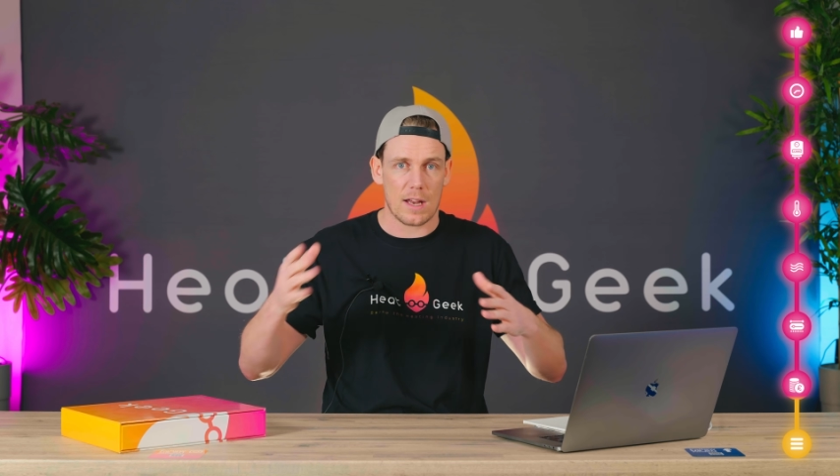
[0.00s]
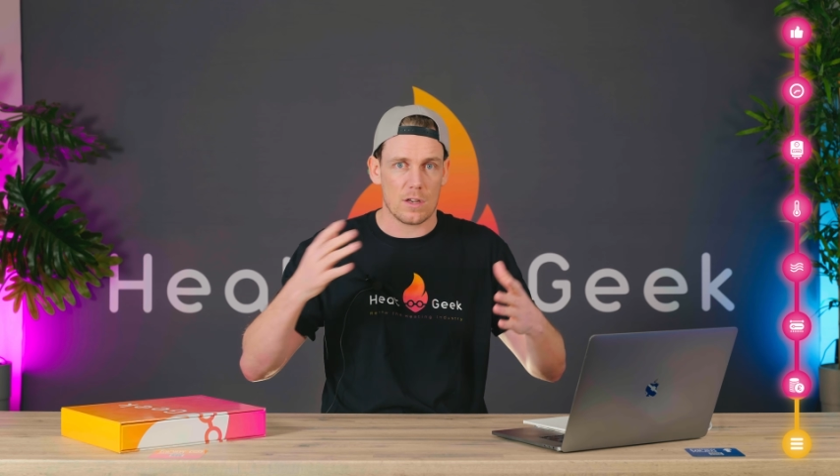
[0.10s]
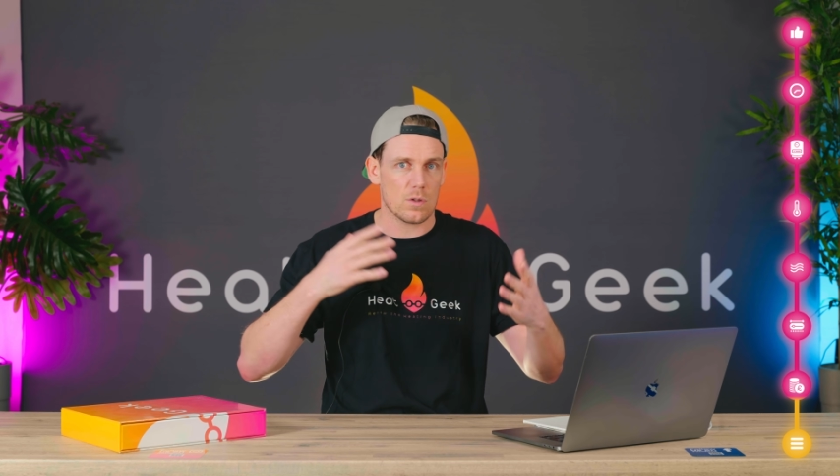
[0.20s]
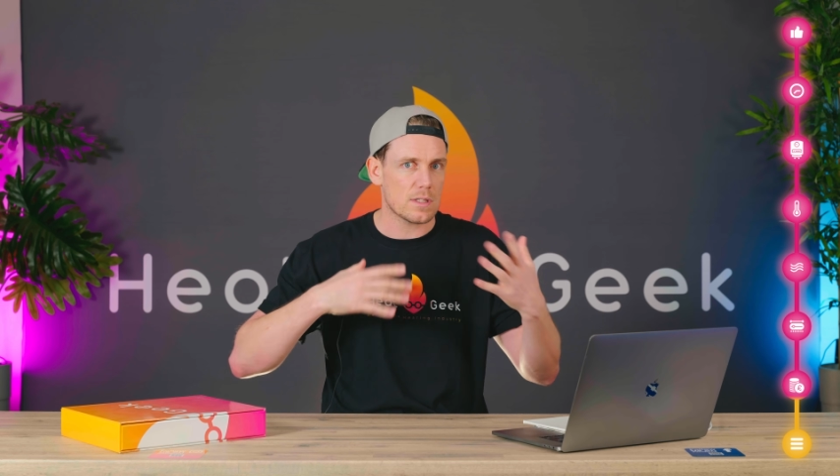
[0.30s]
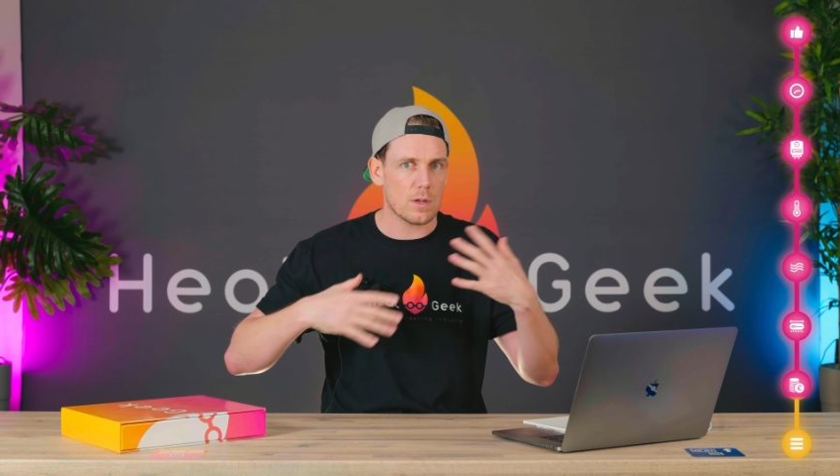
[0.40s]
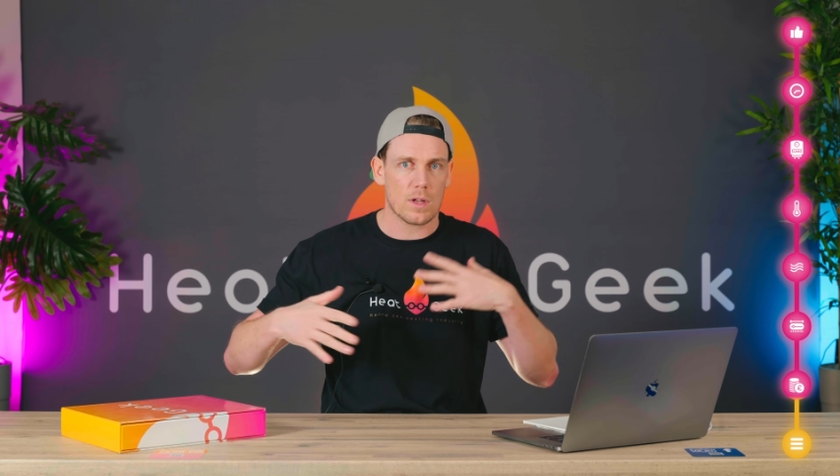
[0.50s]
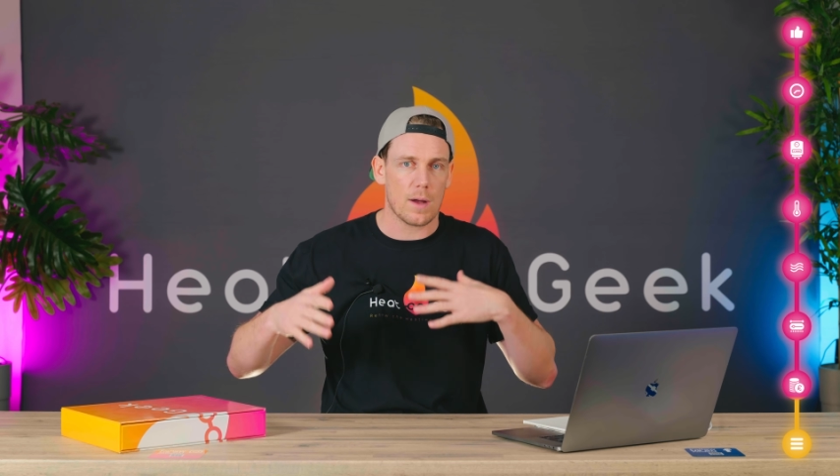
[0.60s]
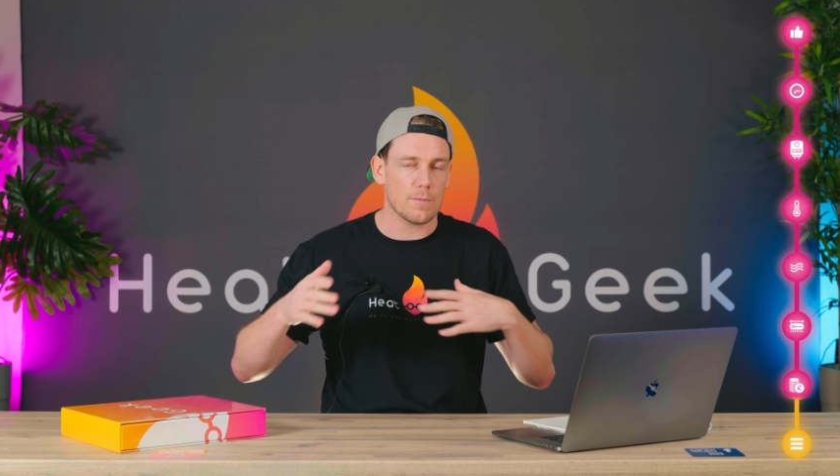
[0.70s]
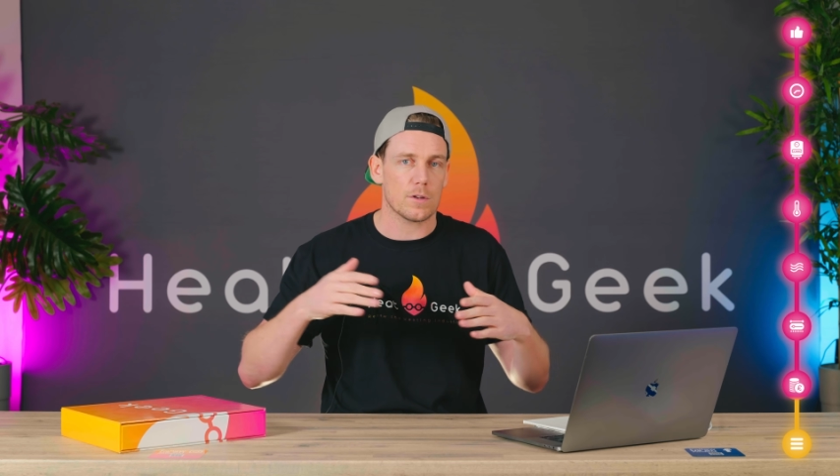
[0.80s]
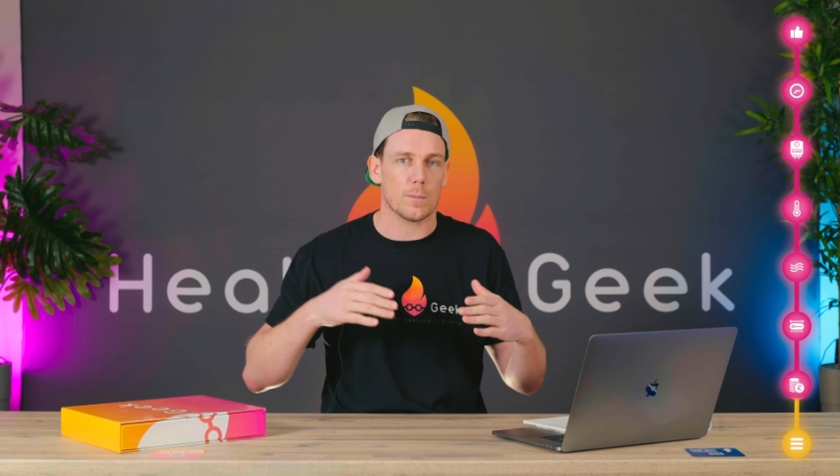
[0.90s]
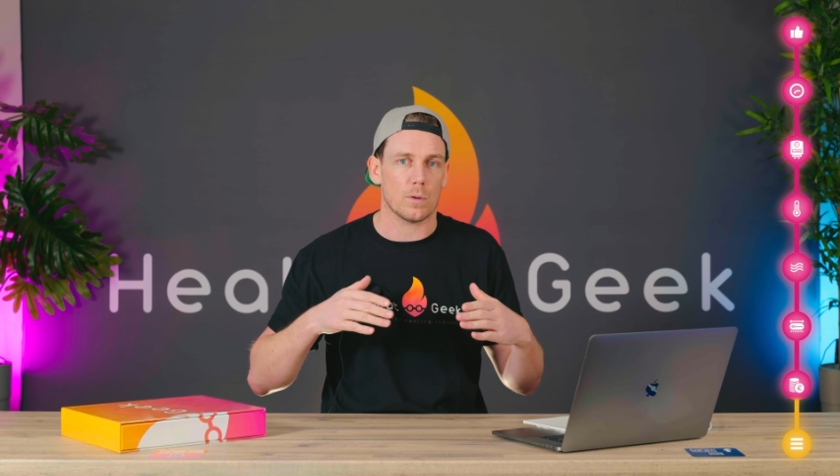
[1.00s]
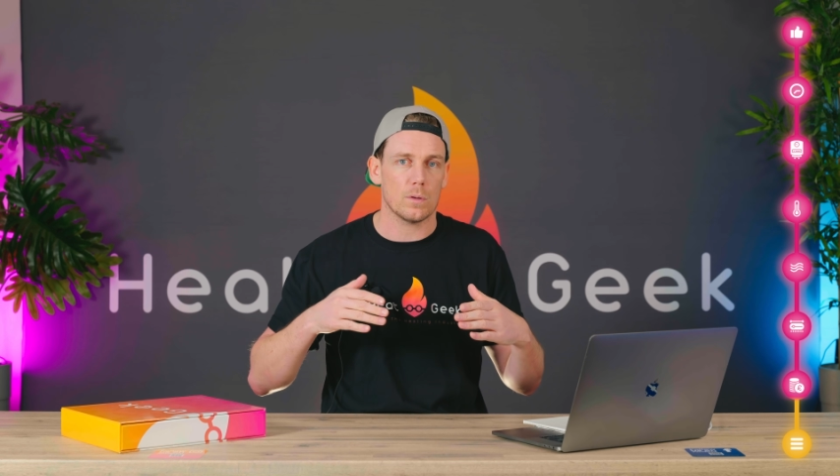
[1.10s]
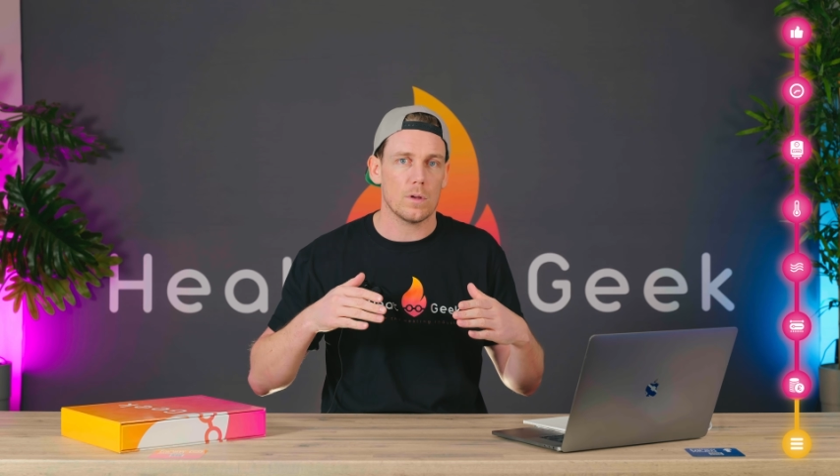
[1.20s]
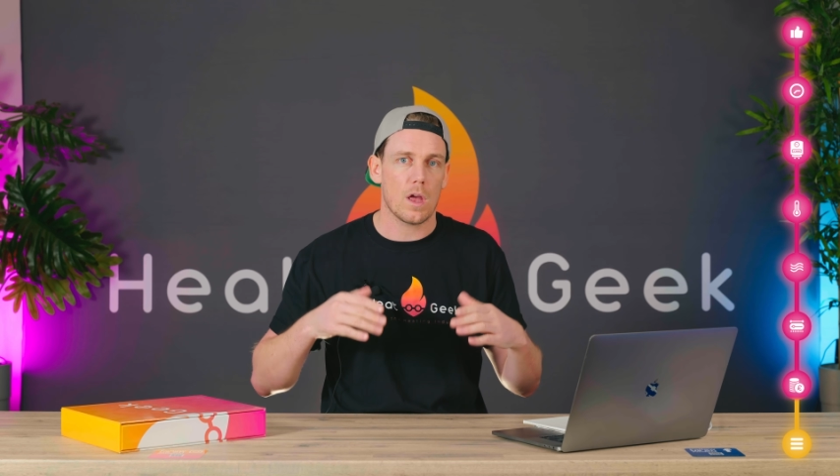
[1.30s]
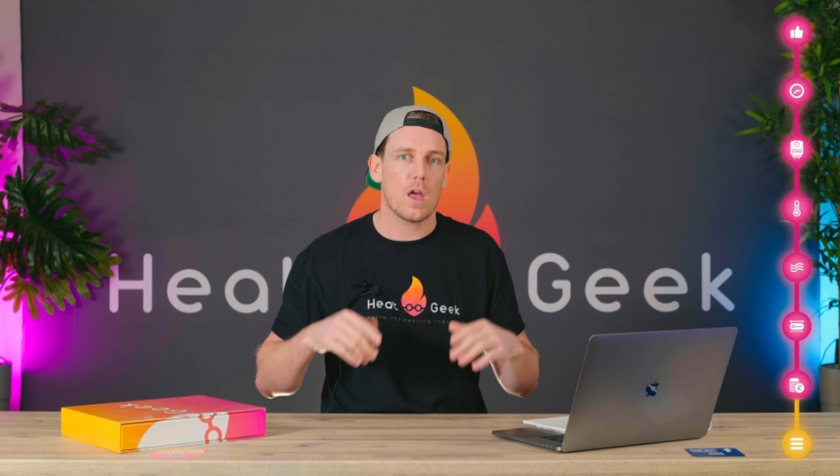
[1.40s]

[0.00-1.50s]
and you're still comfortable,